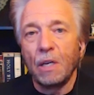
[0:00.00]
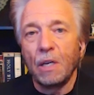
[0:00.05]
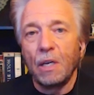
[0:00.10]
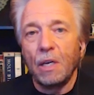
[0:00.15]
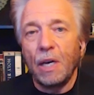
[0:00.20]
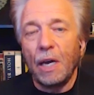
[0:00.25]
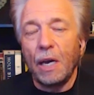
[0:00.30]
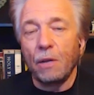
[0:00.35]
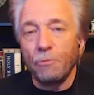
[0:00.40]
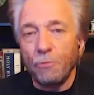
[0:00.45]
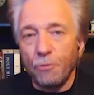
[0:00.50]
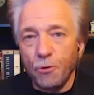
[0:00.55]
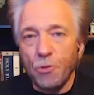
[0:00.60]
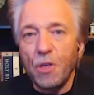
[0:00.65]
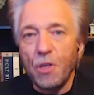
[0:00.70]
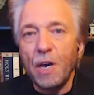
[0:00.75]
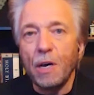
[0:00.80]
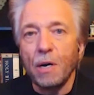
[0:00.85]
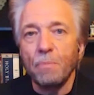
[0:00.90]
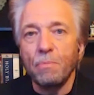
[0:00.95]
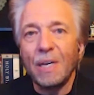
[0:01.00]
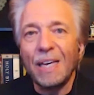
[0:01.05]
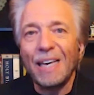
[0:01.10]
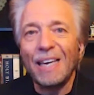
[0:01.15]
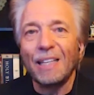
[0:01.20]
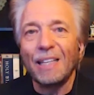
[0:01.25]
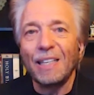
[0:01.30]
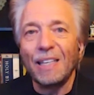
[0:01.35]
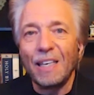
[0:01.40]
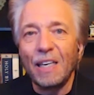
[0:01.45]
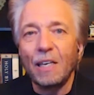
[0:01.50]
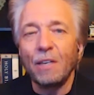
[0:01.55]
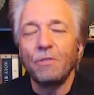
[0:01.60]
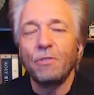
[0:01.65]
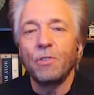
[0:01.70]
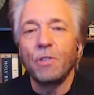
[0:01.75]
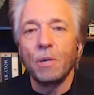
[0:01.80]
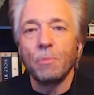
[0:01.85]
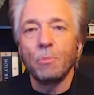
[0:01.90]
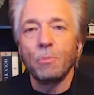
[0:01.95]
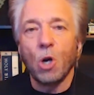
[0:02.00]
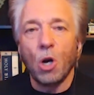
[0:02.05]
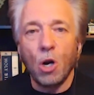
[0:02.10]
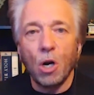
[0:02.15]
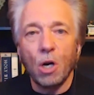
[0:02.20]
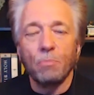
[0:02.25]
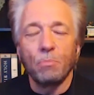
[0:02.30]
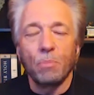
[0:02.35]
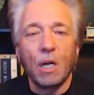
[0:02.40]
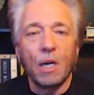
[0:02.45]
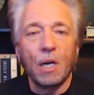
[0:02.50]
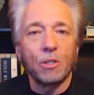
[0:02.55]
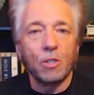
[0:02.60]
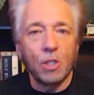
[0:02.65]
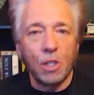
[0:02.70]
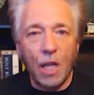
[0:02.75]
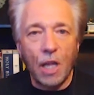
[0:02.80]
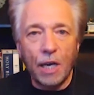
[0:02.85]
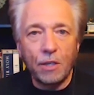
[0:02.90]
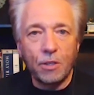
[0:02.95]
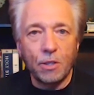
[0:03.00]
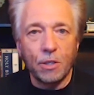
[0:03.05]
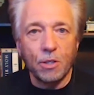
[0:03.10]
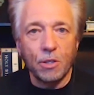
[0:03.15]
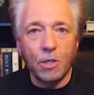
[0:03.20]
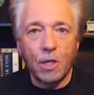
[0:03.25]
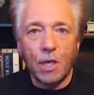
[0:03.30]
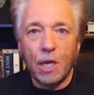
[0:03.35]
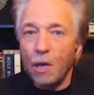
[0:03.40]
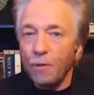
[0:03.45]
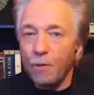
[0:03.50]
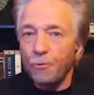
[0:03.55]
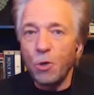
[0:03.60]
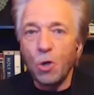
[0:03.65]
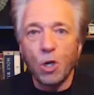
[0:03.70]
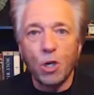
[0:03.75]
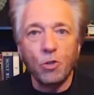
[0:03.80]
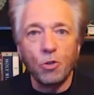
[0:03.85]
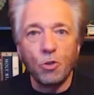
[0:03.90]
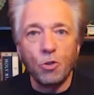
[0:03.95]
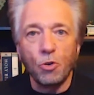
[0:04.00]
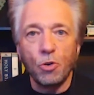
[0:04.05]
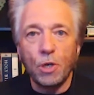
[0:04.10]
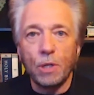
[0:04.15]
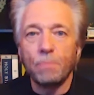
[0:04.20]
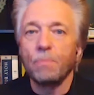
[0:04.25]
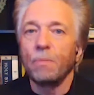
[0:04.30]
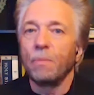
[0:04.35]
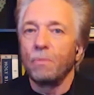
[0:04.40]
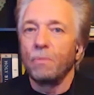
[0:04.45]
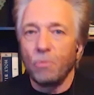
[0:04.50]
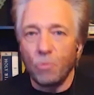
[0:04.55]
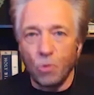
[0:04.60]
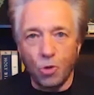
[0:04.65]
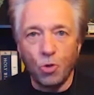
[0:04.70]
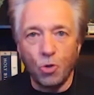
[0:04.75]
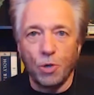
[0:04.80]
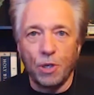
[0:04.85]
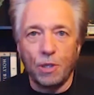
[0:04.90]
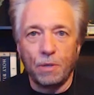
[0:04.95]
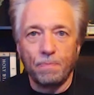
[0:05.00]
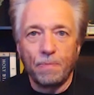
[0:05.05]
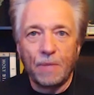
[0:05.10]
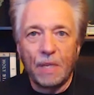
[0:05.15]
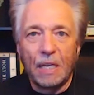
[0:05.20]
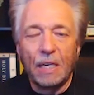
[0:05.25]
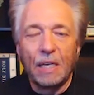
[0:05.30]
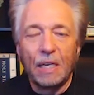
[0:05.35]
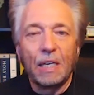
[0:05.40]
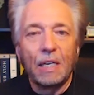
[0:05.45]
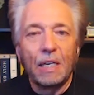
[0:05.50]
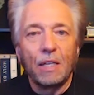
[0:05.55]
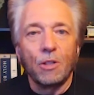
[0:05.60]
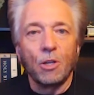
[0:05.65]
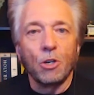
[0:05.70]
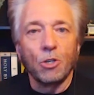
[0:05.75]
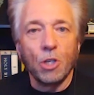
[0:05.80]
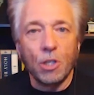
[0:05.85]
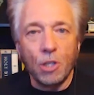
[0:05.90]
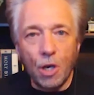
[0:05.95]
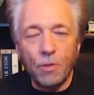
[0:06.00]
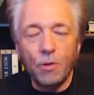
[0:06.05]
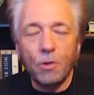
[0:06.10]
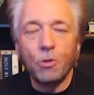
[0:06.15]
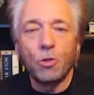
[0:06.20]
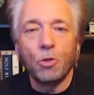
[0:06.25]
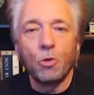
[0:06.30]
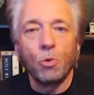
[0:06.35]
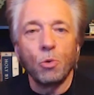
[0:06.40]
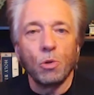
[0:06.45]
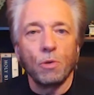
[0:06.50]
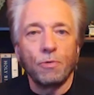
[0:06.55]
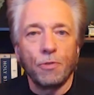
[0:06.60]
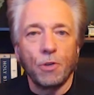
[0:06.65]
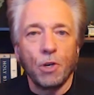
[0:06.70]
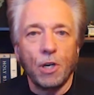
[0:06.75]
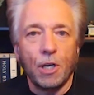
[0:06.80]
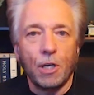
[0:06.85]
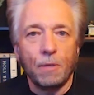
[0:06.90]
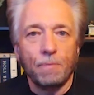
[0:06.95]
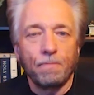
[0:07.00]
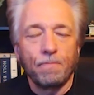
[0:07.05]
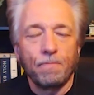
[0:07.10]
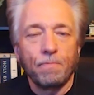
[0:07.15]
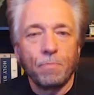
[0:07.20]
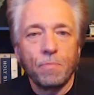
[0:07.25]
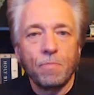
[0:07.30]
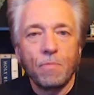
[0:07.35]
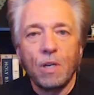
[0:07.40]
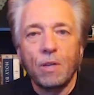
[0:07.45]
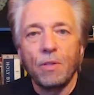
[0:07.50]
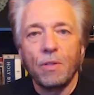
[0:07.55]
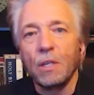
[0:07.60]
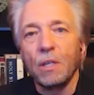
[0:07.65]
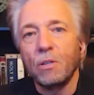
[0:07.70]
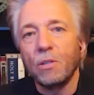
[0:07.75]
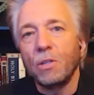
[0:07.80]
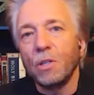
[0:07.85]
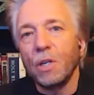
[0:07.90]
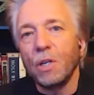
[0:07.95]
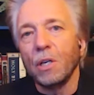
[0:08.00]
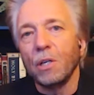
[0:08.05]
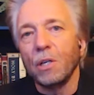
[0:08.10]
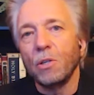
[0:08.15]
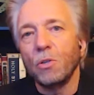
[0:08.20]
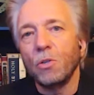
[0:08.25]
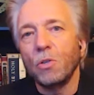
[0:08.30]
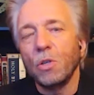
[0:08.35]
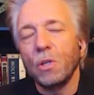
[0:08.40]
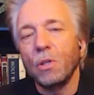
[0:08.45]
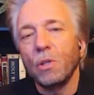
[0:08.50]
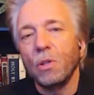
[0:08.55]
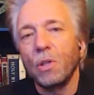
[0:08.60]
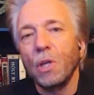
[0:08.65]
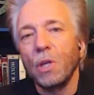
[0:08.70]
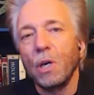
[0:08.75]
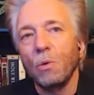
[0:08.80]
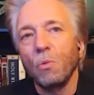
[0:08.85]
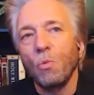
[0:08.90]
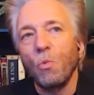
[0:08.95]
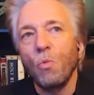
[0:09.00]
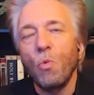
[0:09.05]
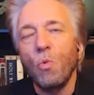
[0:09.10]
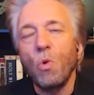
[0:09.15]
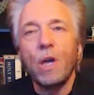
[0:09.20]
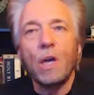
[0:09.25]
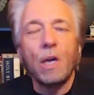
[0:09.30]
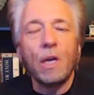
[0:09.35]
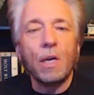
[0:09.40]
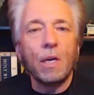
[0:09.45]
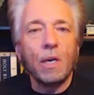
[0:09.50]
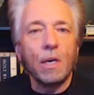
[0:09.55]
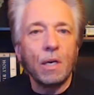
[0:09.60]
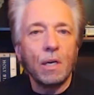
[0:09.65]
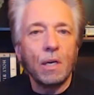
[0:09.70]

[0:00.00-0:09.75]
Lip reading: And for them, it gives them carte blanche license. If you can do it, do it. Right. There's another school of thought that says that we